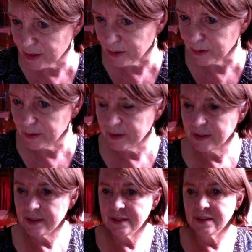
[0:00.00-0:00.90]
Toll
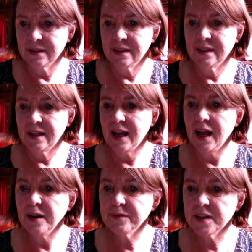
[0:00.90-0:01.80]

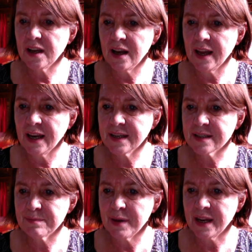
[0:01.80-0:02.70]
after
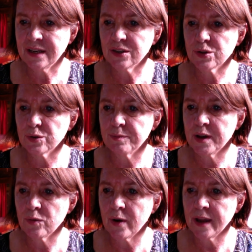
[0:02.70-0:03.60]
Isla's men took
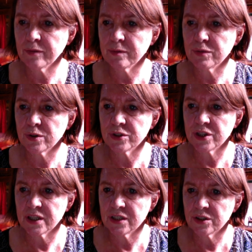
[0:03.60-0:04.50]
me away from
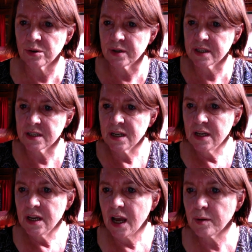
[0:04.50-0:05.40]
Dodger and Dorrit,
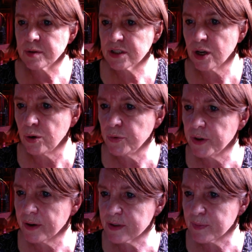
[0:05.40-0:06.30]
I was told
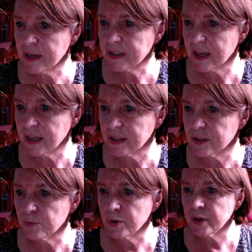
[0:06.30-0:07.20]
that I was being taken
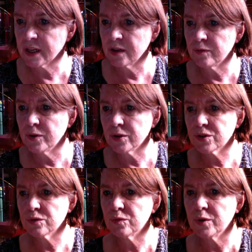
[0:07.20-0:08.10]
to work in a
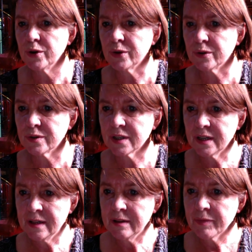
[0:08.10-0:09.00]
virtual world.
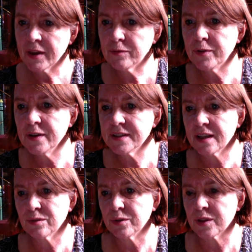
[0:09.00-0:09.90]
At first,
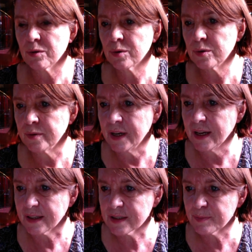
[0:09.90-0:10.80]
I thought they were all
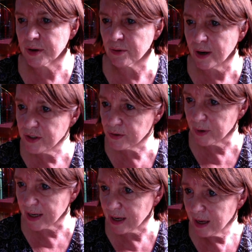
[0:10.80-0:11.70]
nuts, but
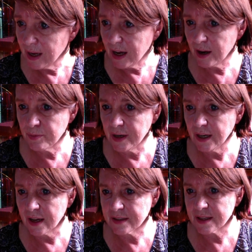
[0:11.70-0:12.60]
gradually I
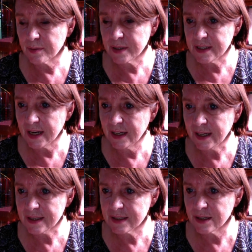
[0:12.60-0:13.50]
realized they were
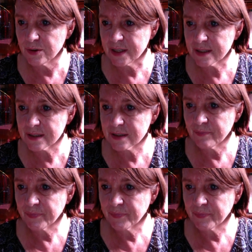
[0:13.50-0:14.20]
deadly serious.